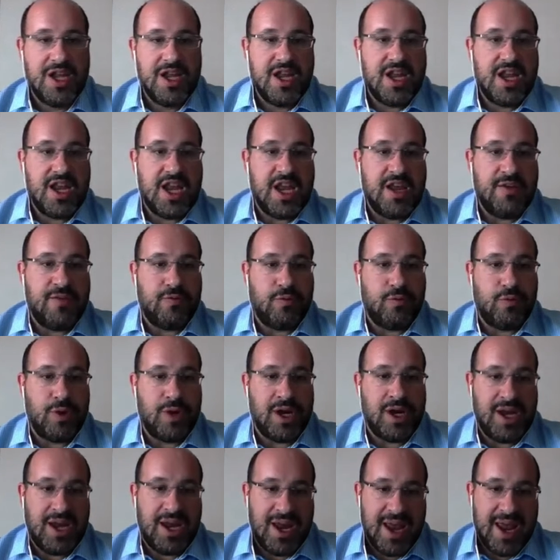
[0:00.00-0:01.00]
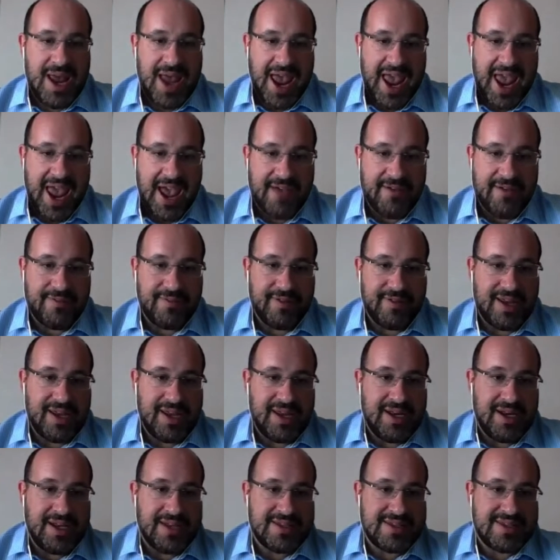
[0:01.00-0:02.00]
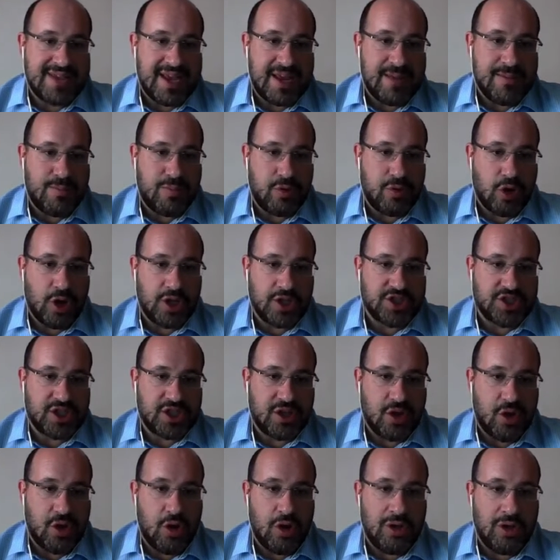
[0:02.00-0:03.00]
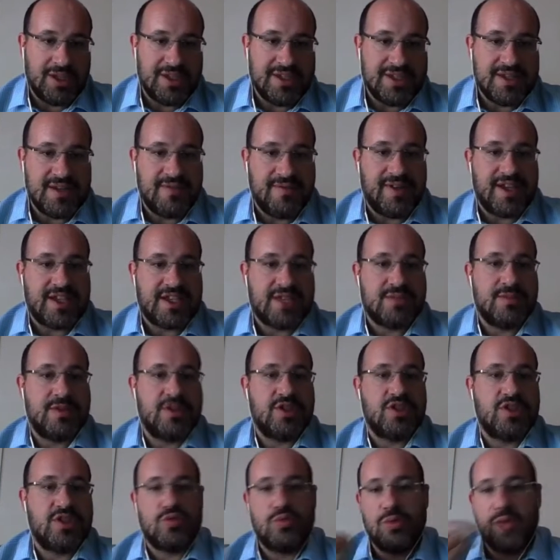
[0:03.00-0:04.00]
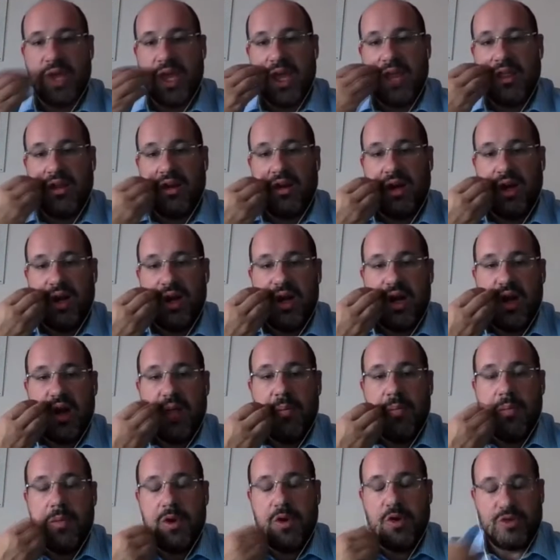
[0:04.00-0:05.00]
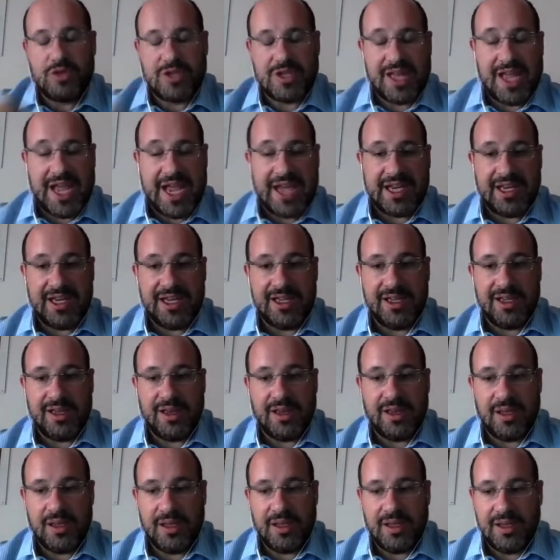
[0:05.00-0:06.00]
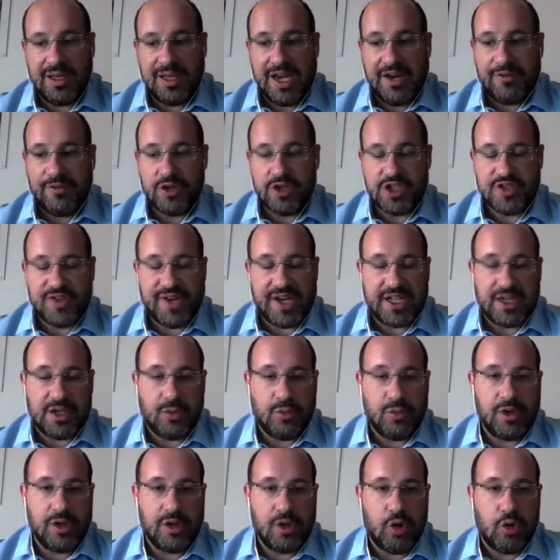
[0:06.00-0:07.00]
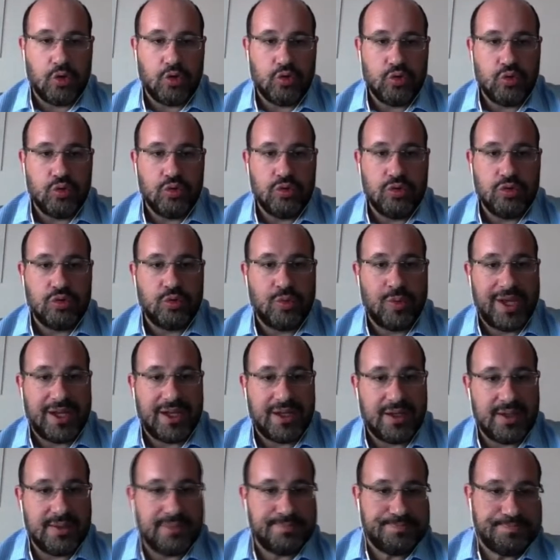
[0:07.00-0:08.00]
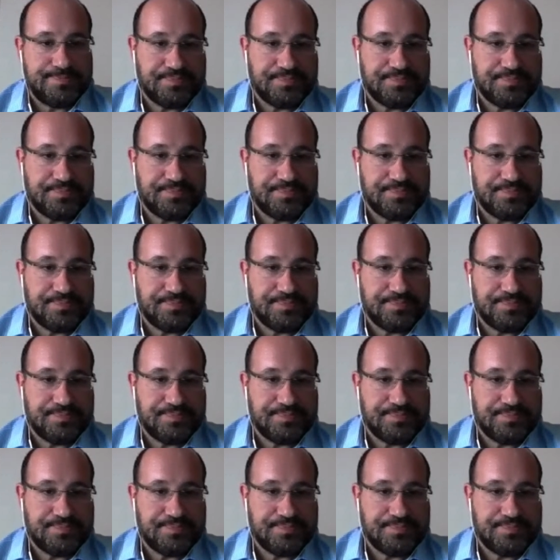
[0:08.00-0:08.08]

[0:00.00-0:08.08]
If we have in the same project all these investments together, most likely the leverage factor will go to 20.